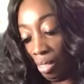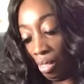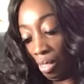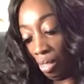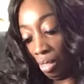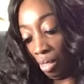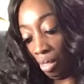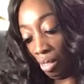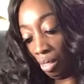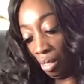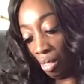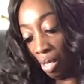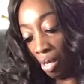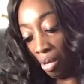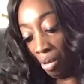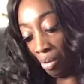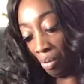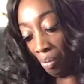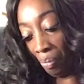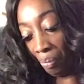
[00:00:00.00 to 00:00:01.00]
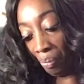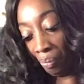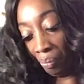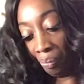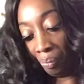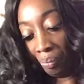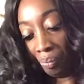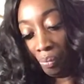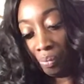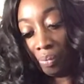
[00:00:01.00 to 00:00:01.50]
So
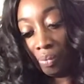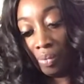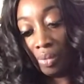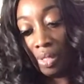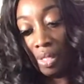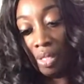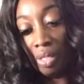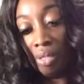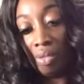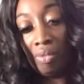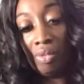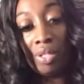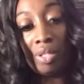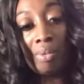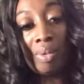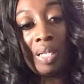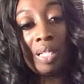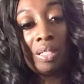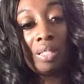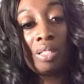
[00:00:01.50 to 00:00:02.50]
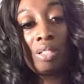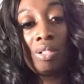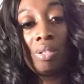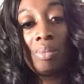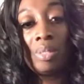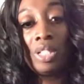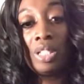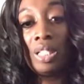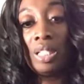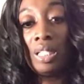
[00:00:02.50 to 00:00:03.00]
for your regular sewing
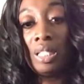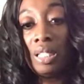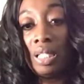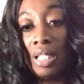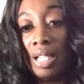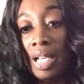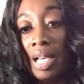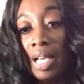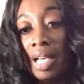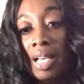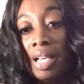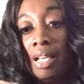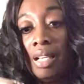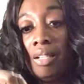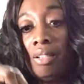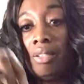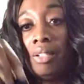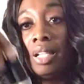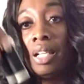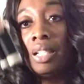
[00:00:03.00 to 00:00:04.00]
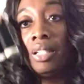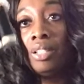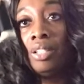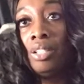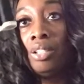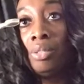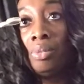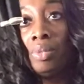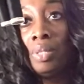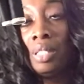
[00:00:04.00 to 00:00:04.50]
machine, see, I had like
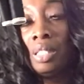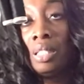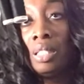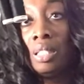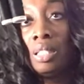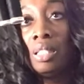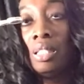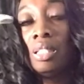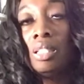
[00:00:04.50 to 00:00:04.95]
little ones.